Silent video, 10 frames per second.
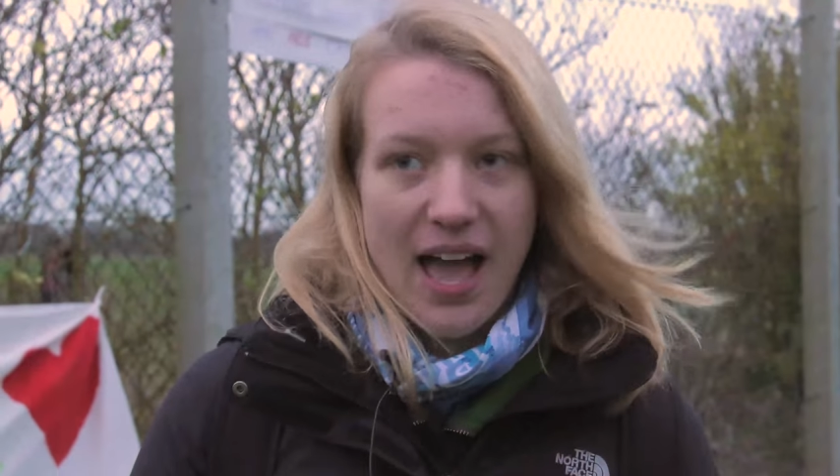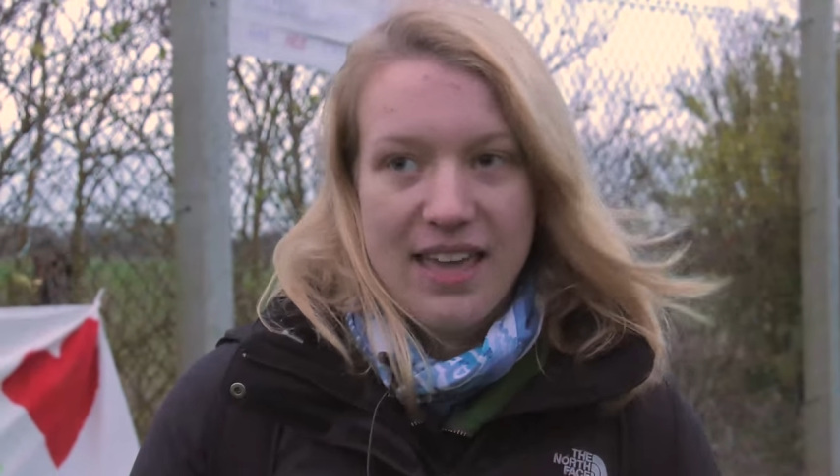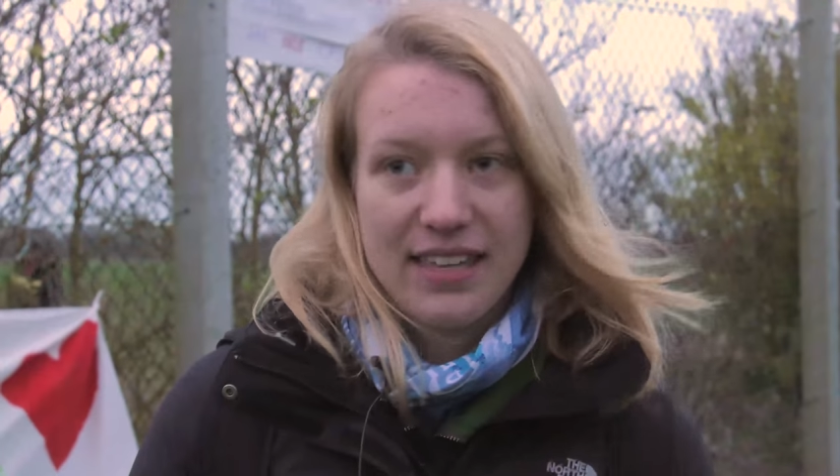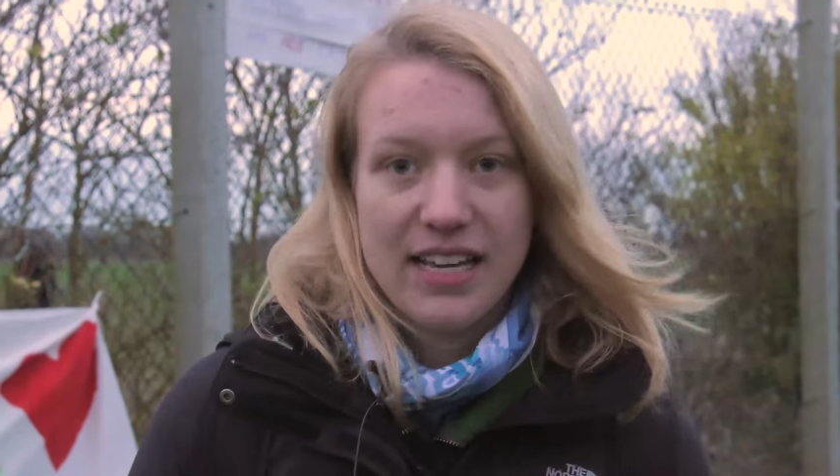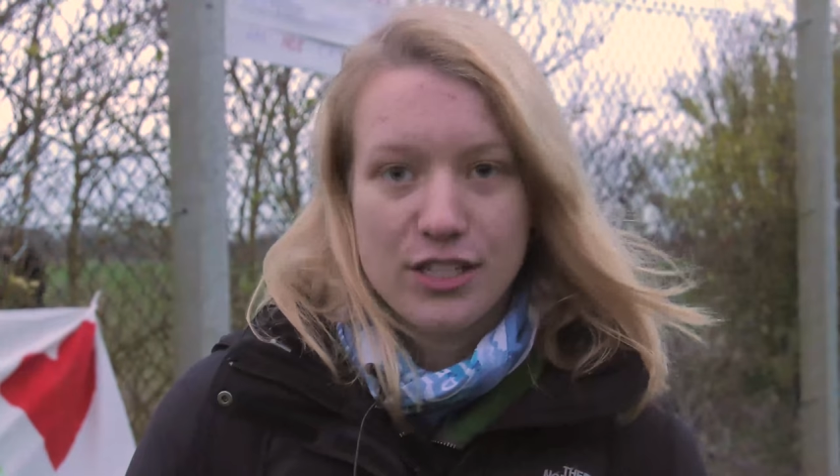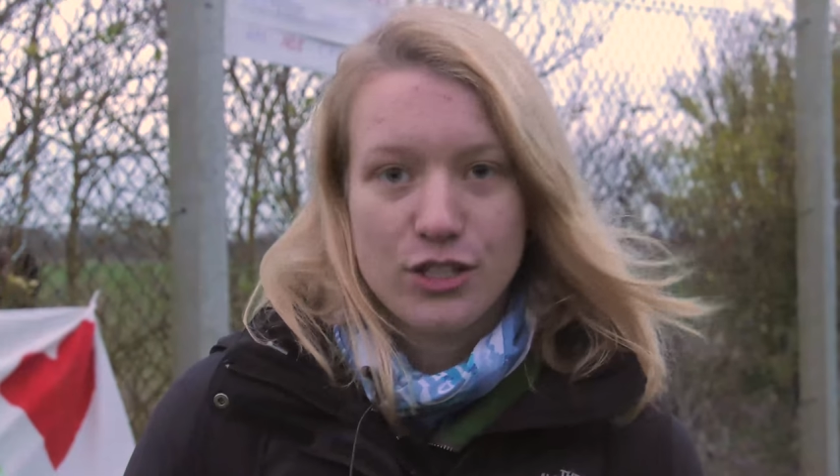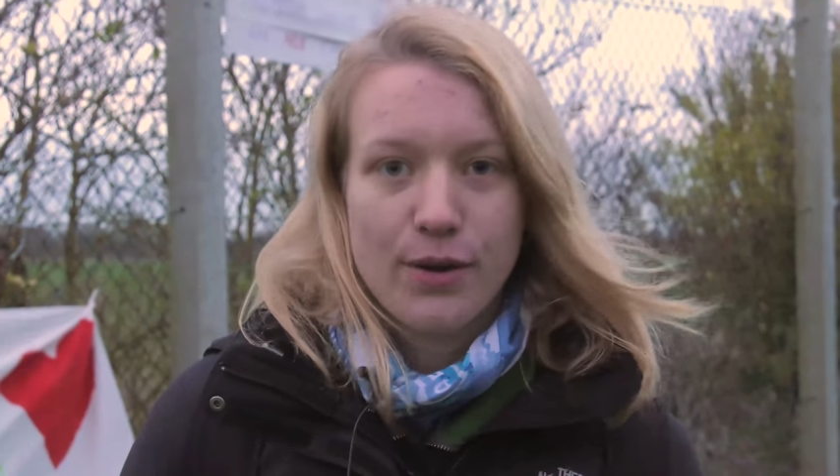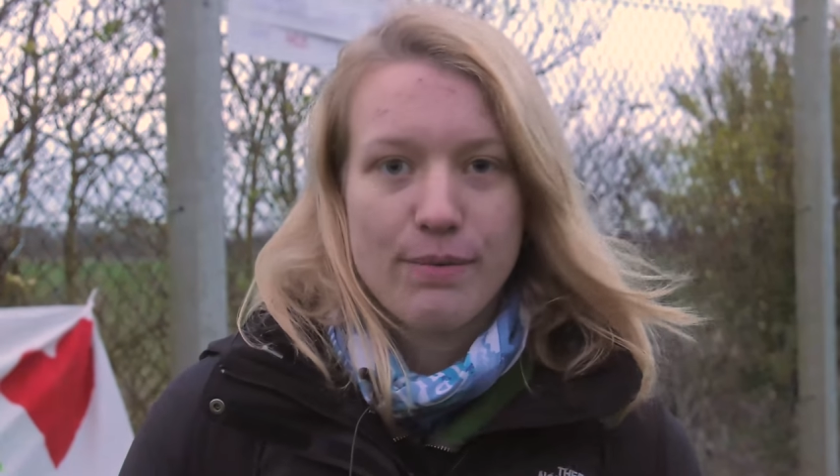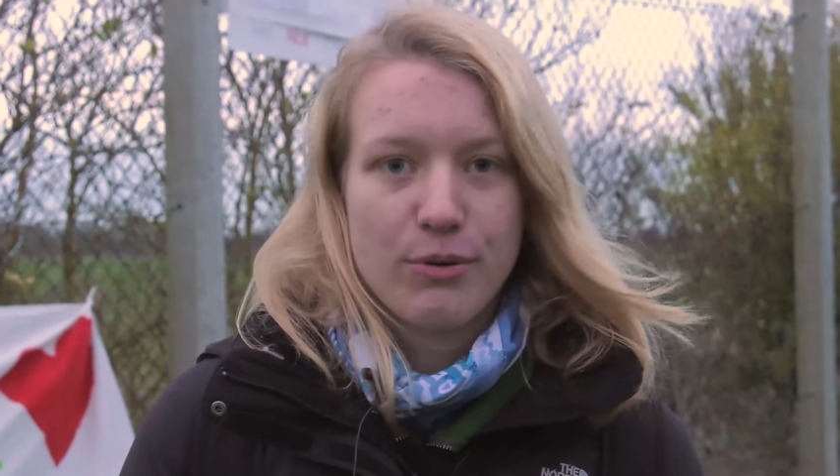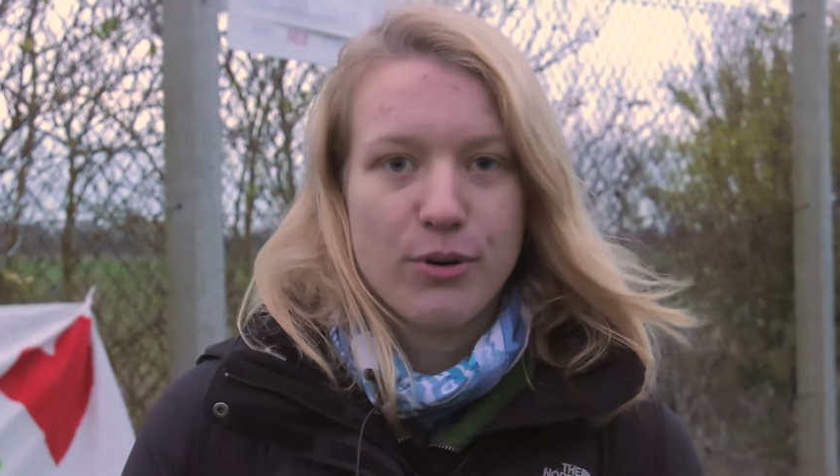I think it's
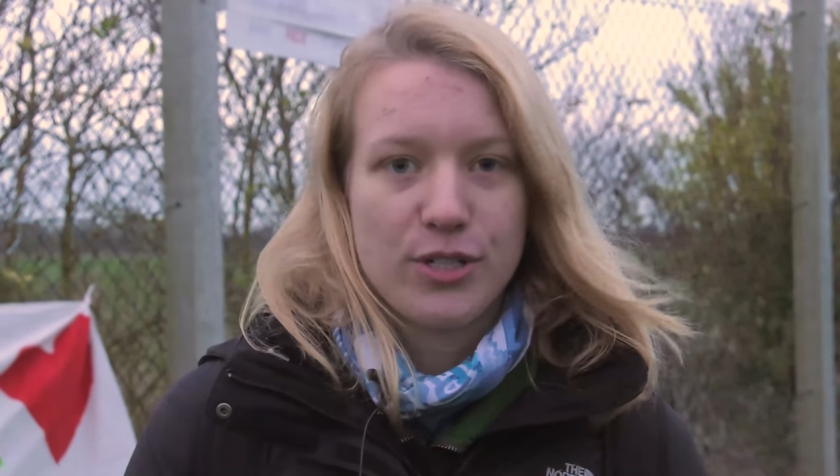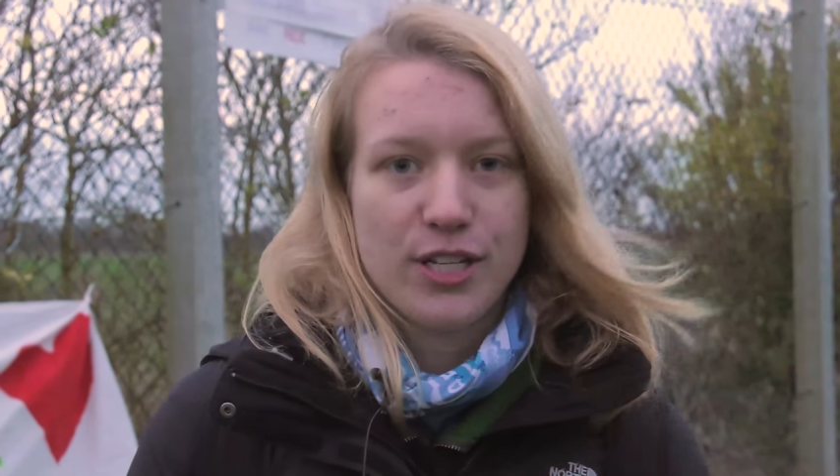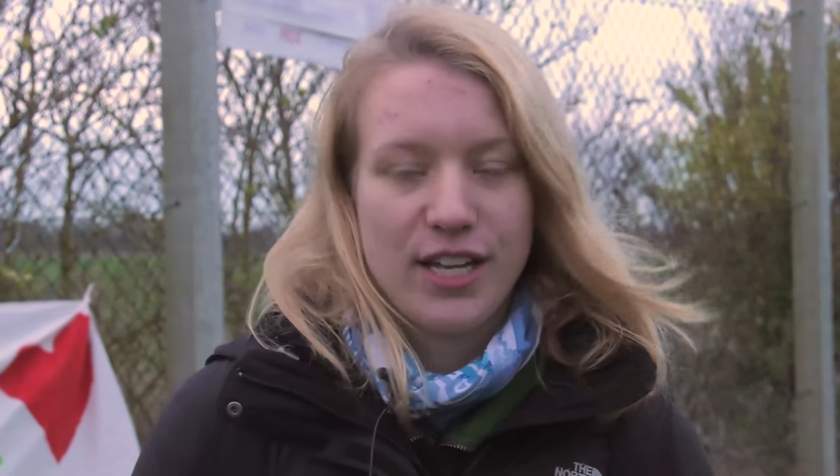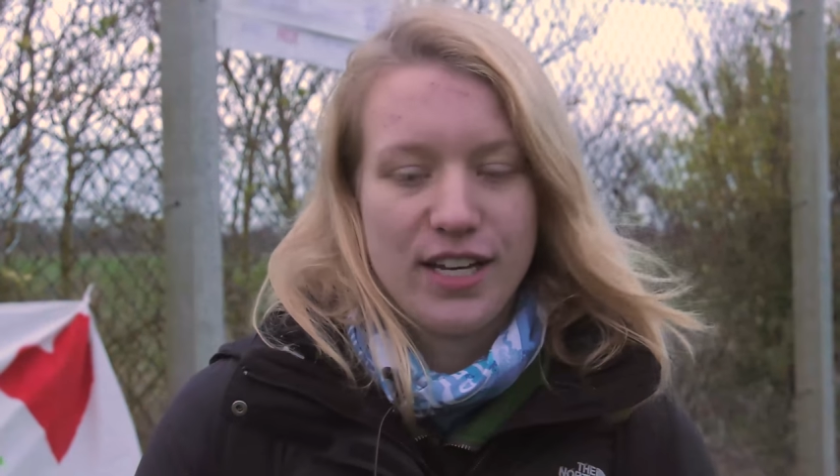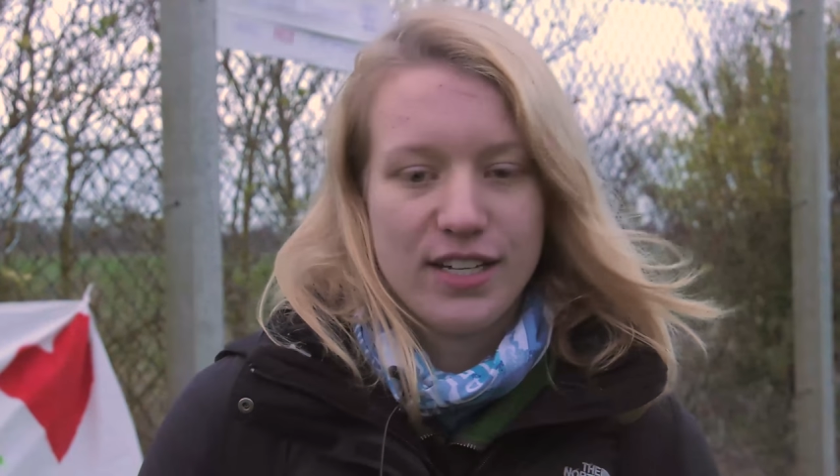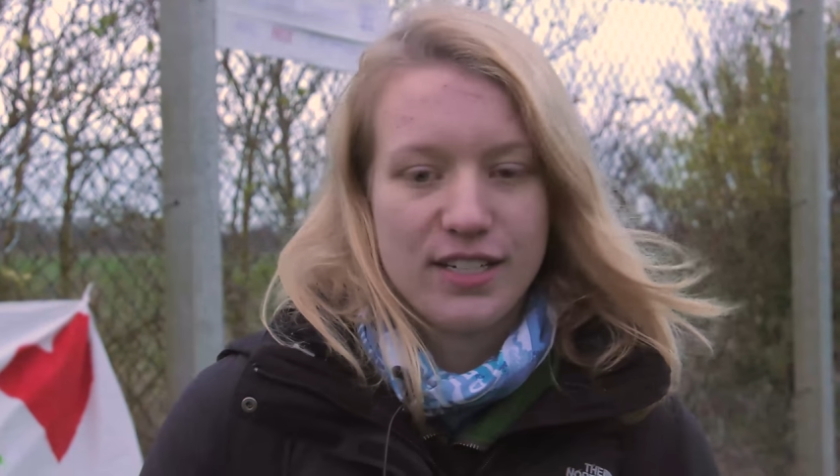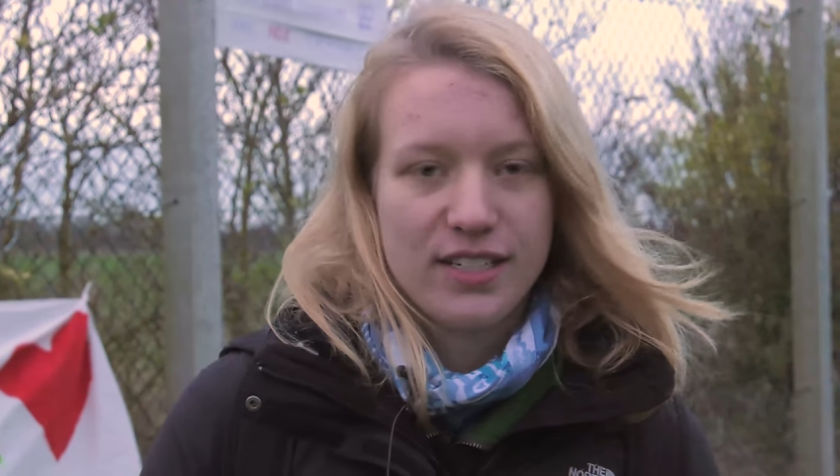so important